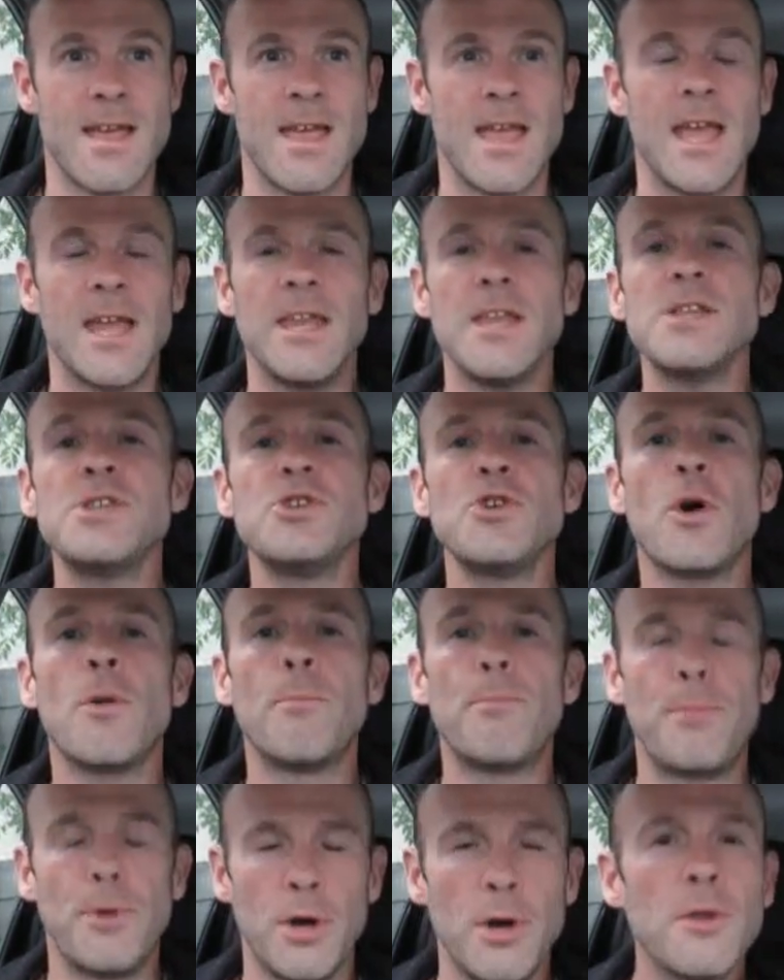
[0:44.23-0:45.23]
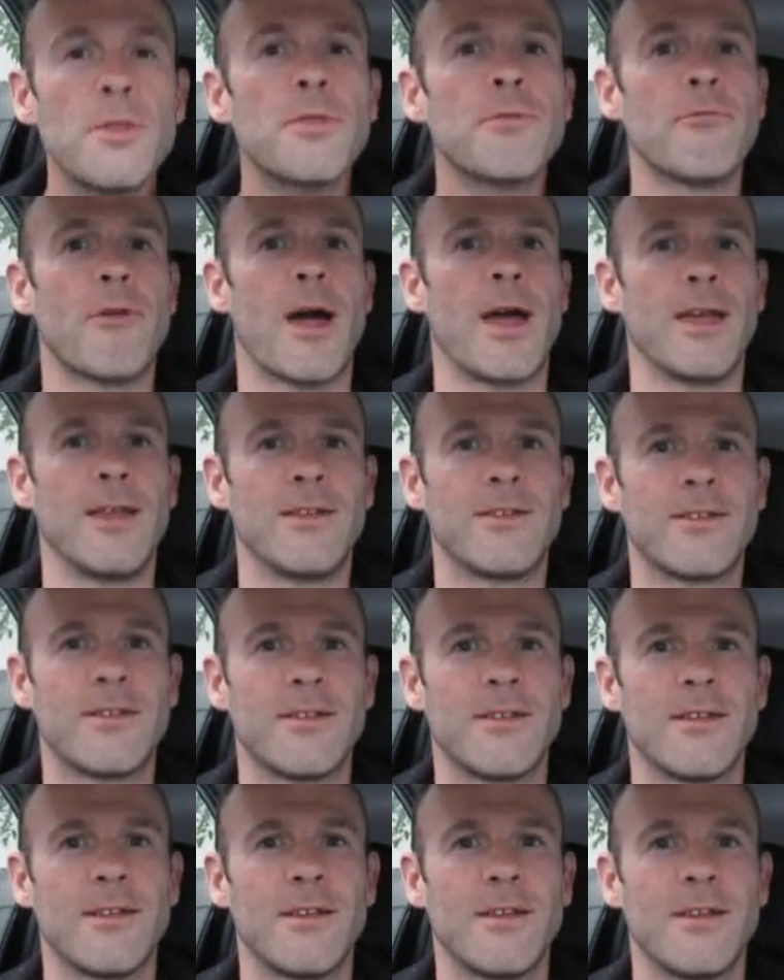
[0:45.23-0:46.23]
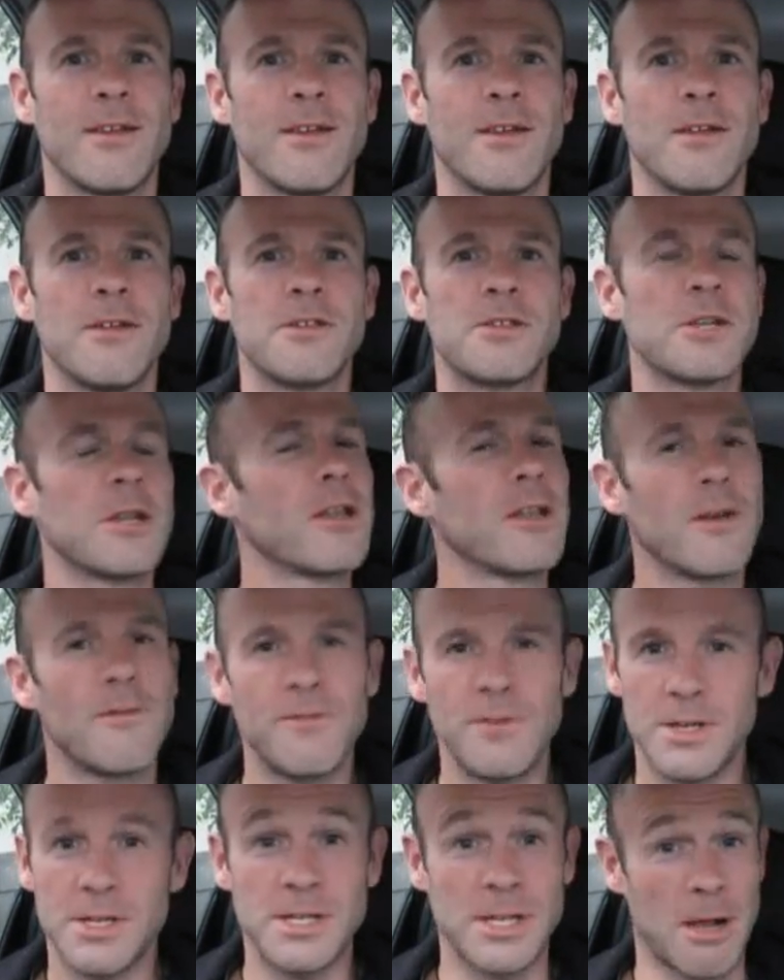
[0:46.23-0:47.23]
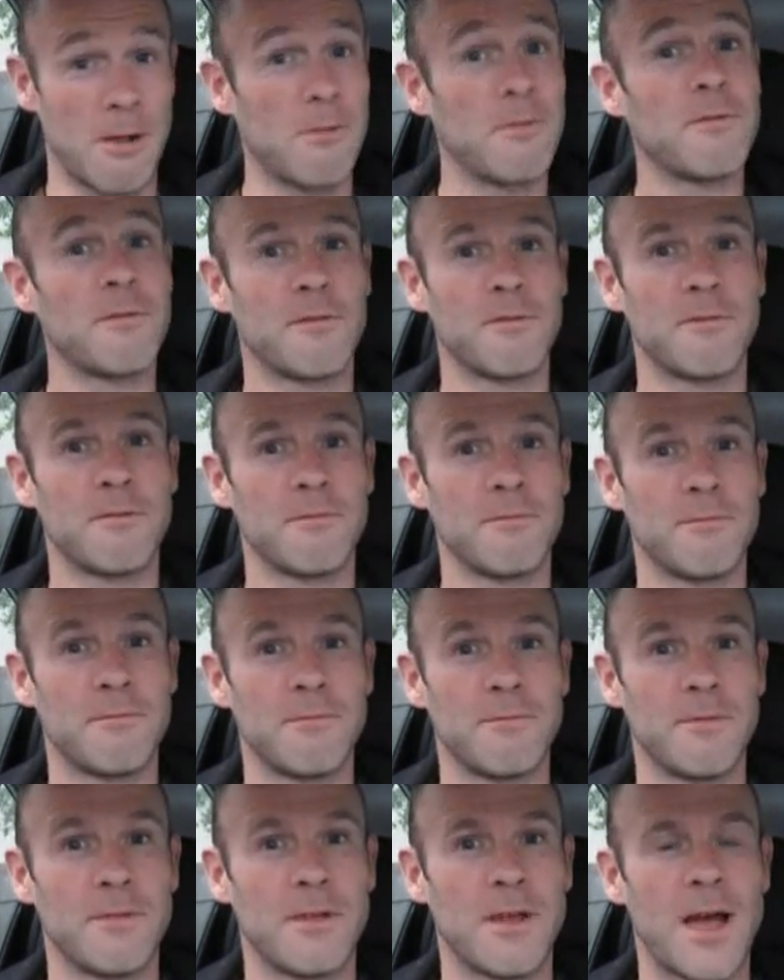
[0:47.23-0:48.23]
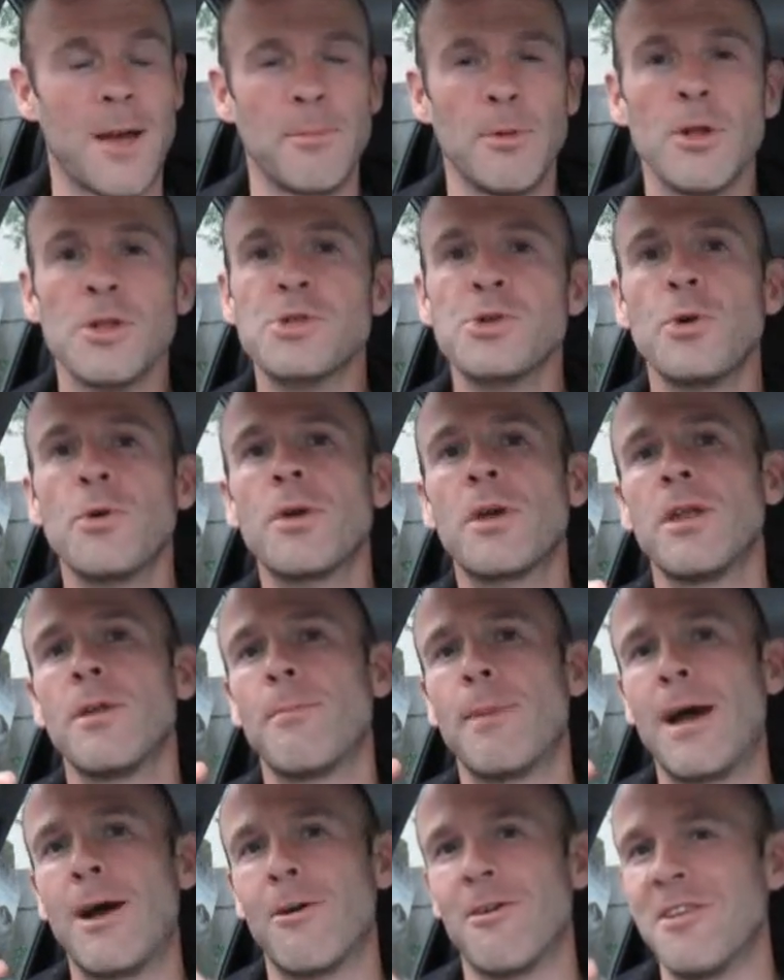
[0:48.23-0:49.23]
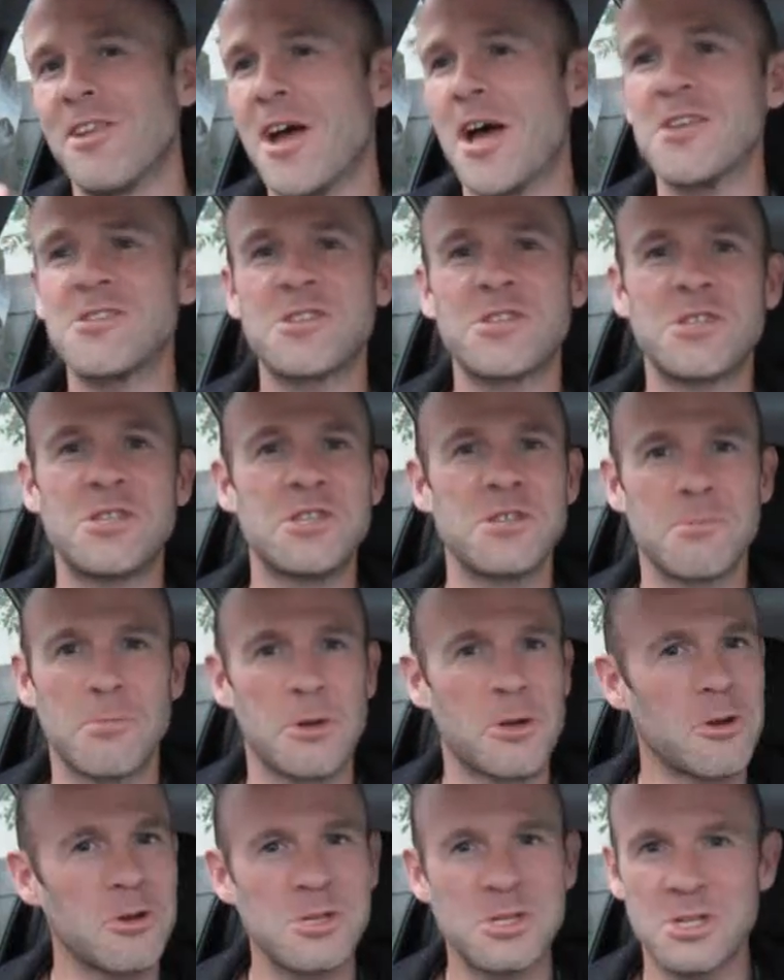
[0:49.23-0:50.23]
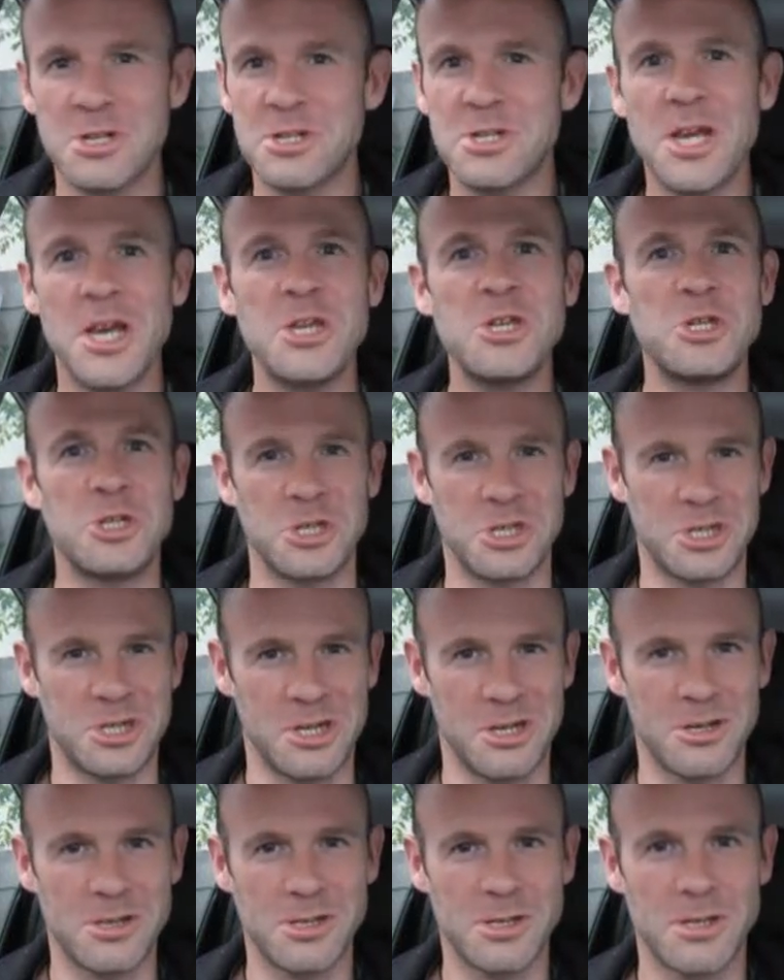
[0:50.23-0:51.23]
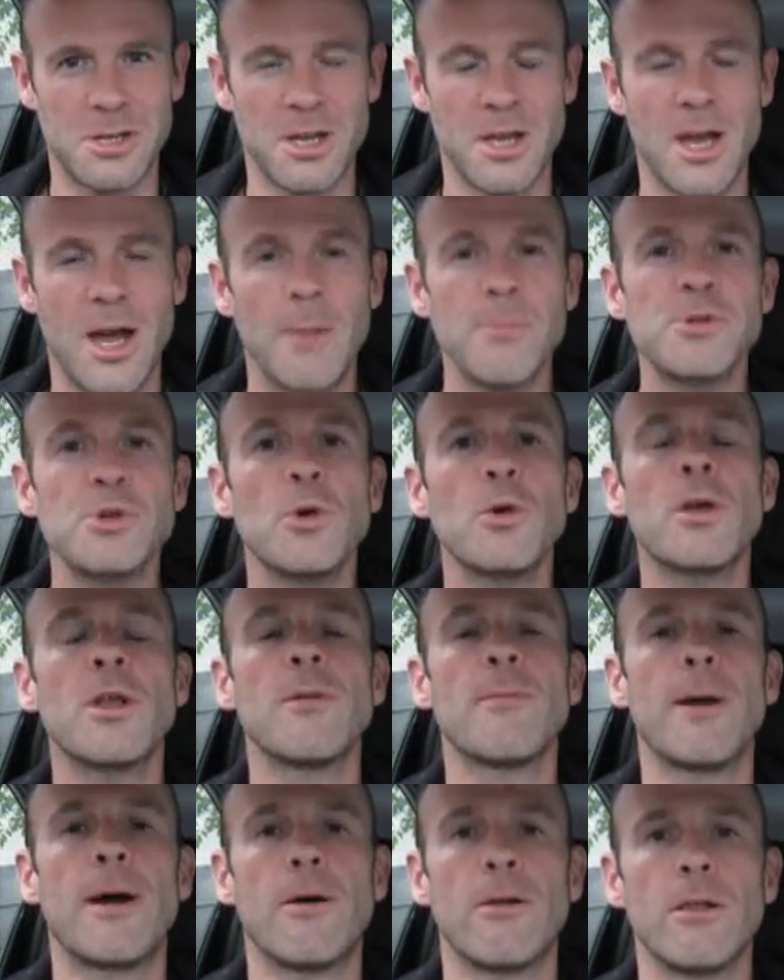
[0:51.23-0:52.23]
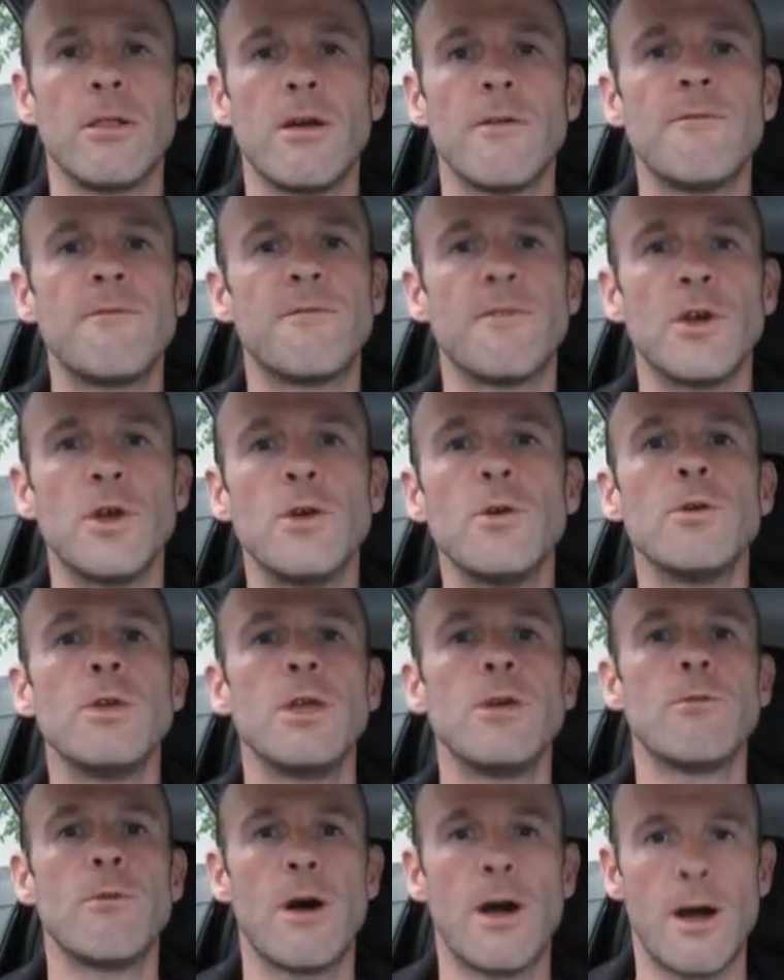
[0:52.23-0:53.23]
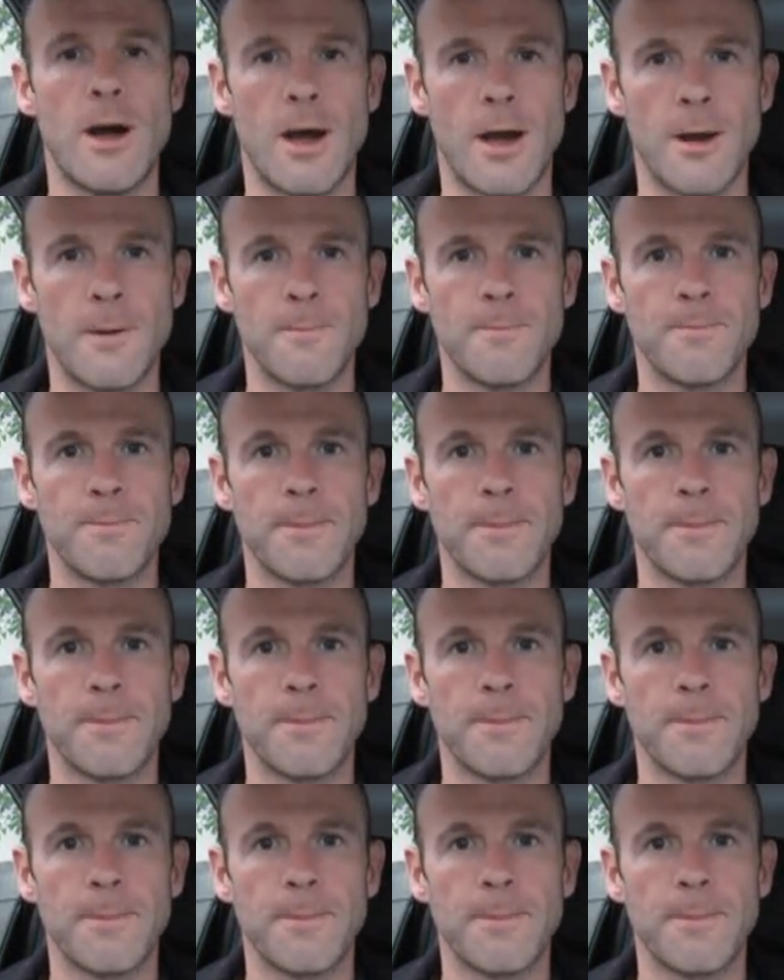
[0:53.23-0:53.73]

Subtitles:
It is your birthright to love yourself. I'm not talking about narcissism and ostentatiousness. I'm talking about love for who you are.